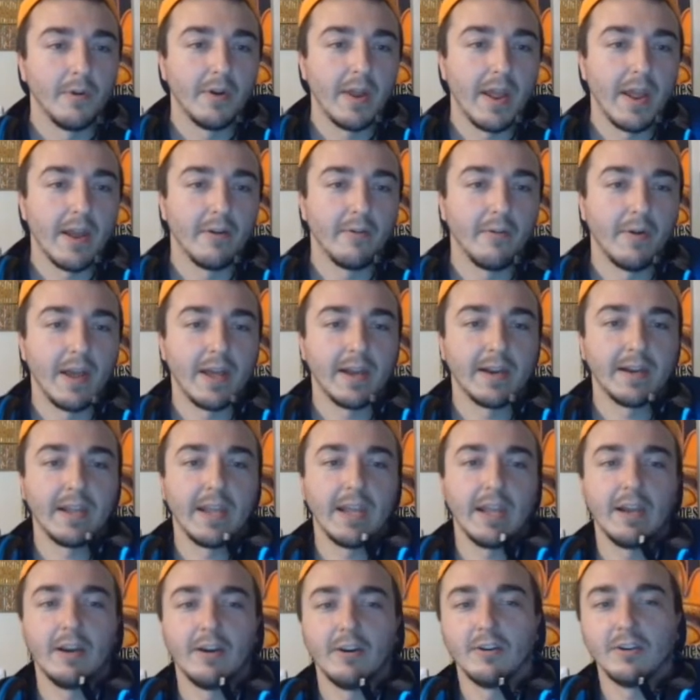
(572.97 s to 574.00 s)

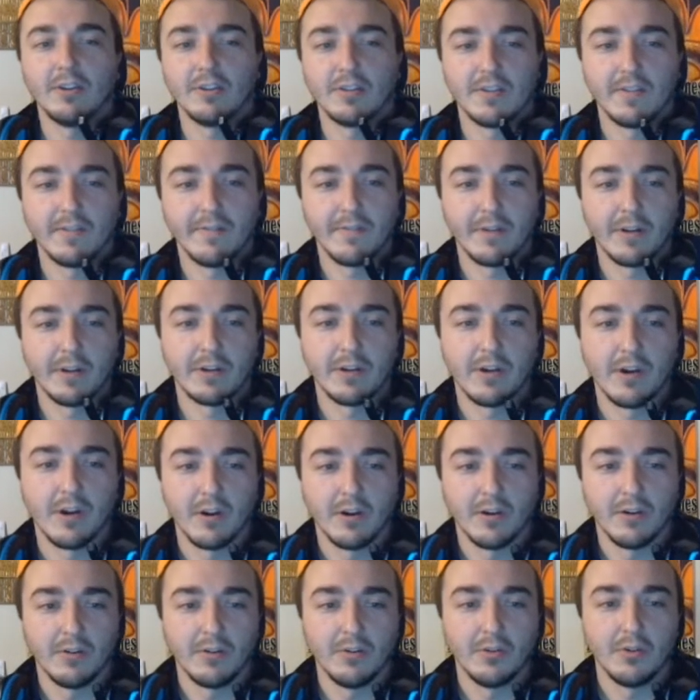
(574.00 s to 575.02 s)
Eradicator, just a fun
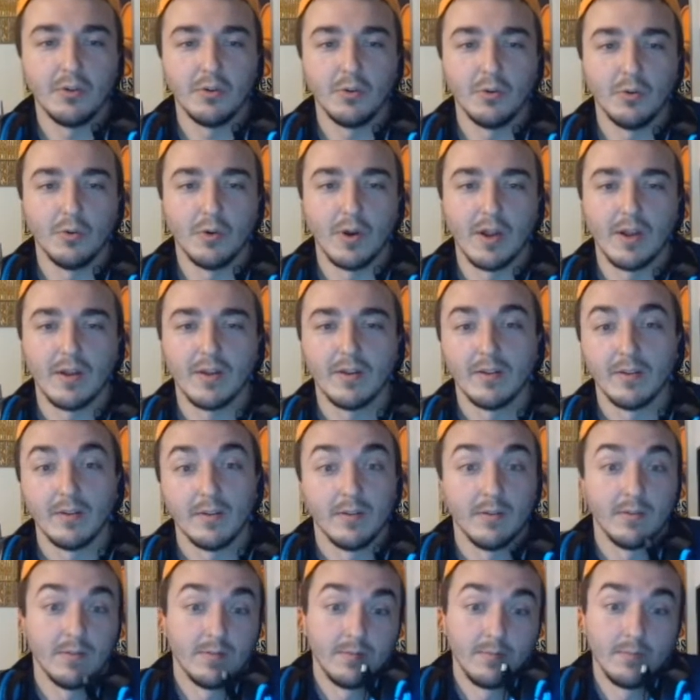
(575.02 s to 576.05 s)
card to
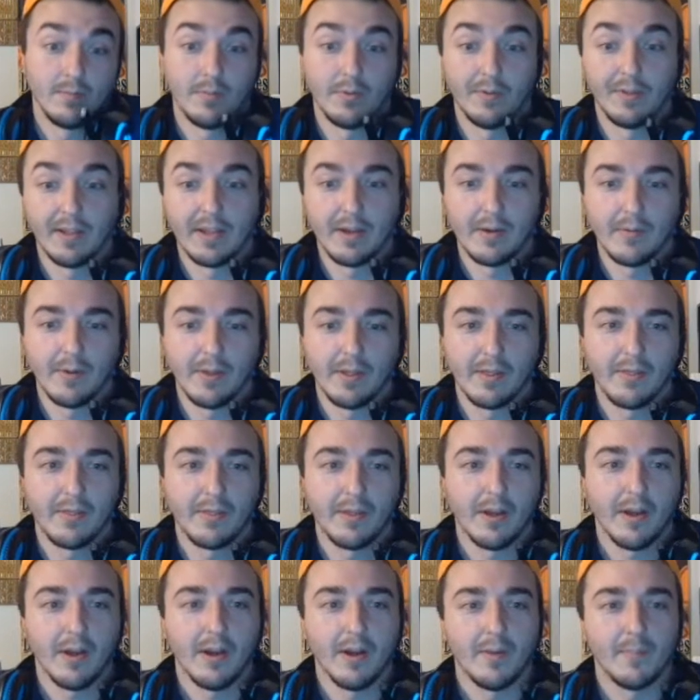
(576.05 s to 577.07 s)
play
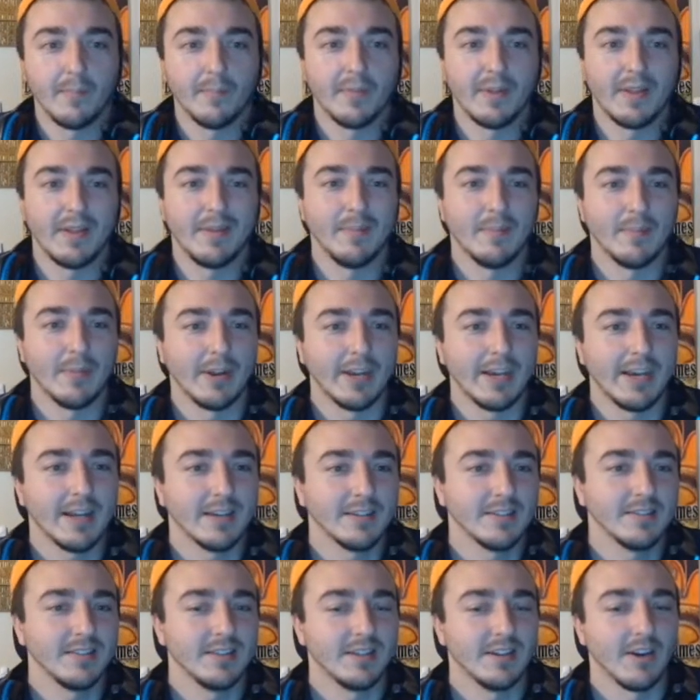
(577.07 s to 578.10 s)
with. It might
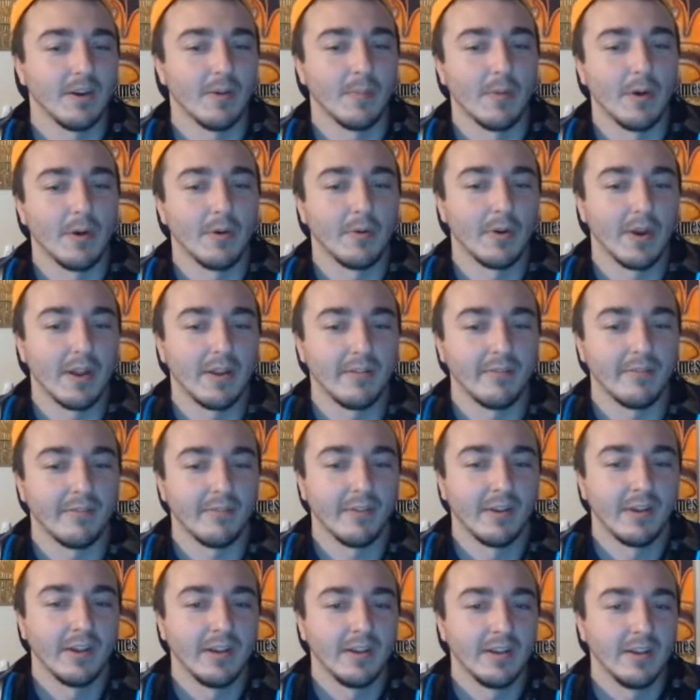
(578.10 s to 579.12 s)
actually come out.
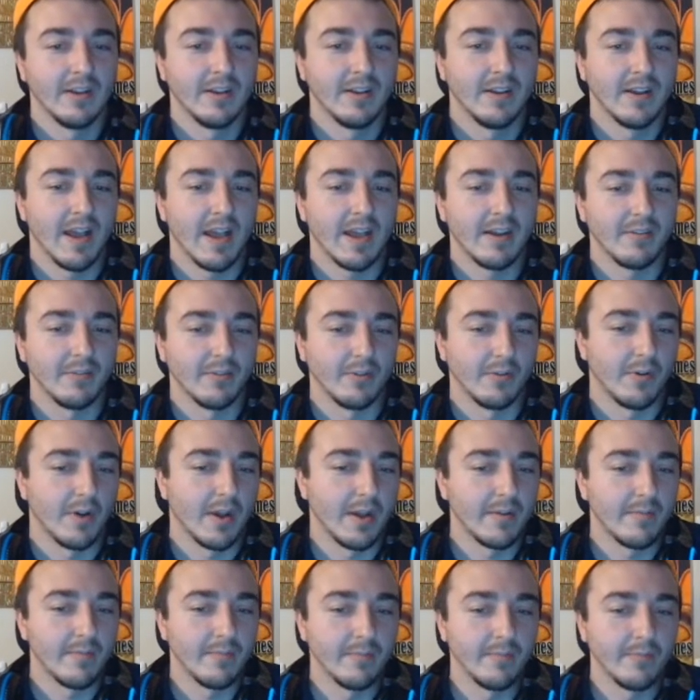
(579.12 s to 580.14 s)
I don't know,
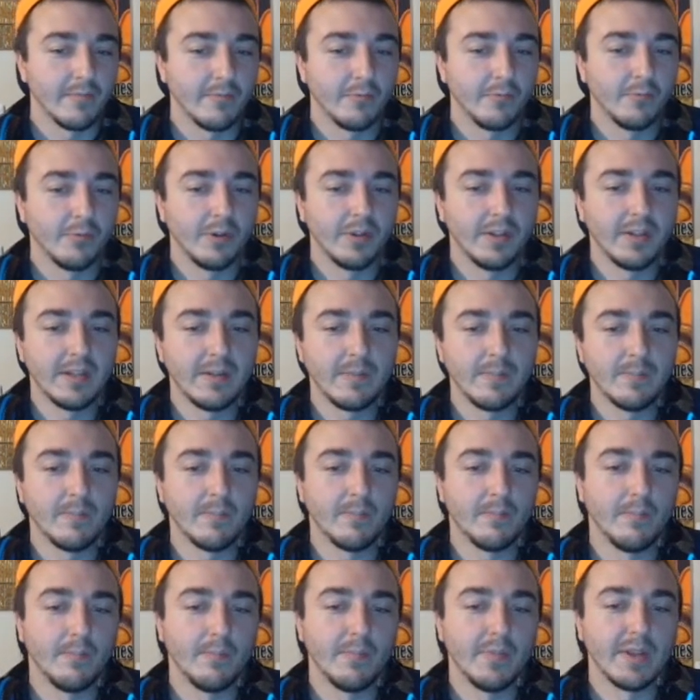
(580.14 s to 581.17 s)
I'm really
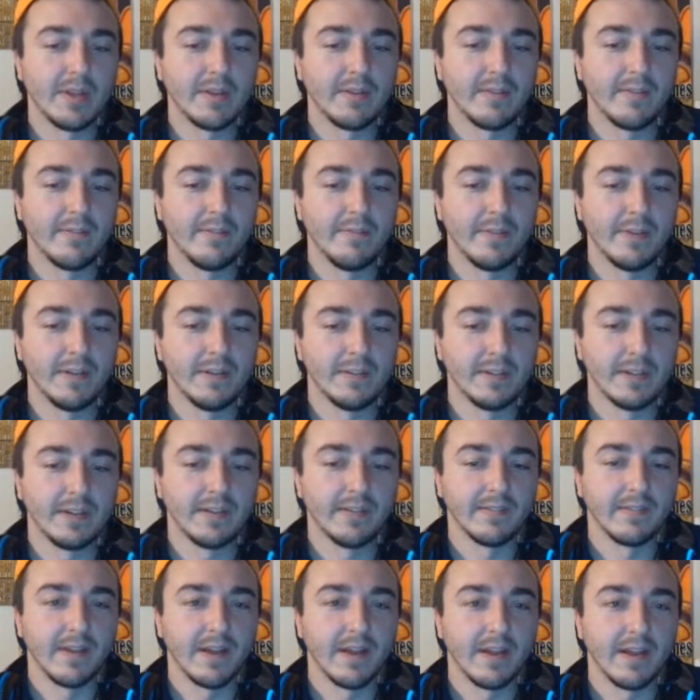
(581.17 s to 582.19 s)
mixed
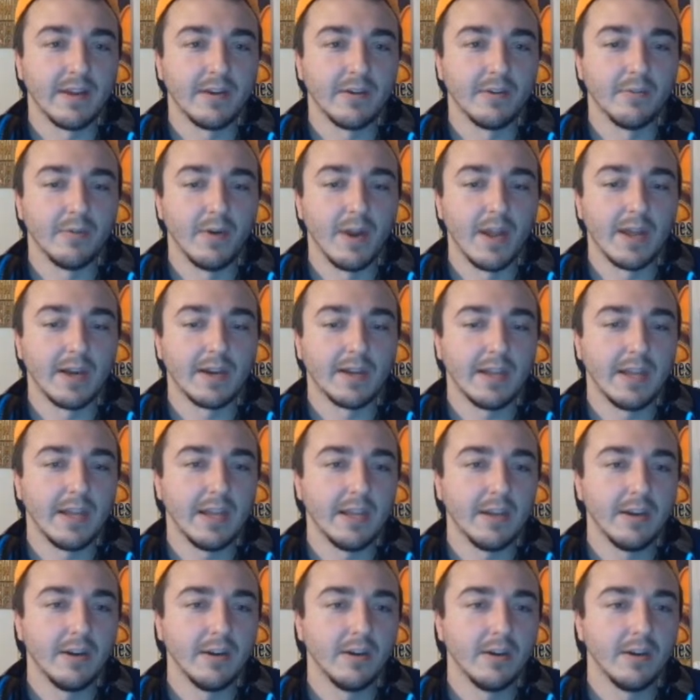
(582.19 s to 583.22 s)
feelings on
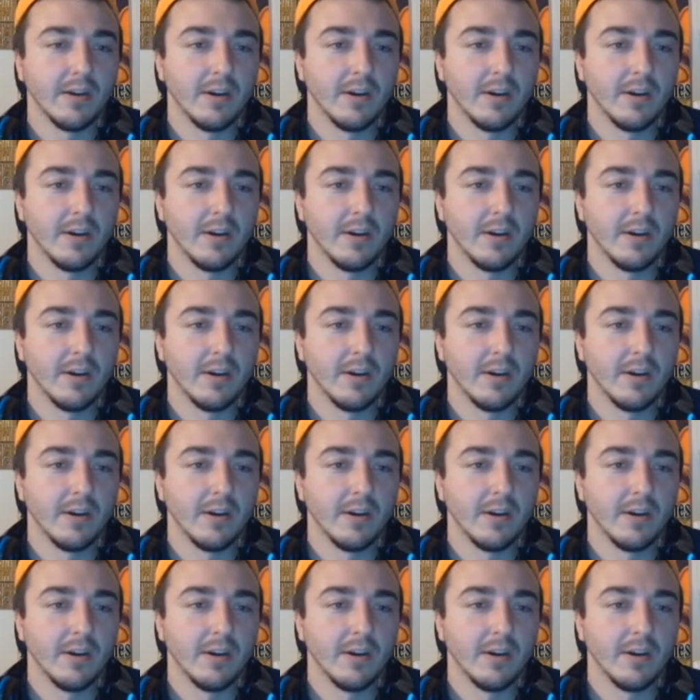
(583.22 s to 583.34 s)
Eradicator.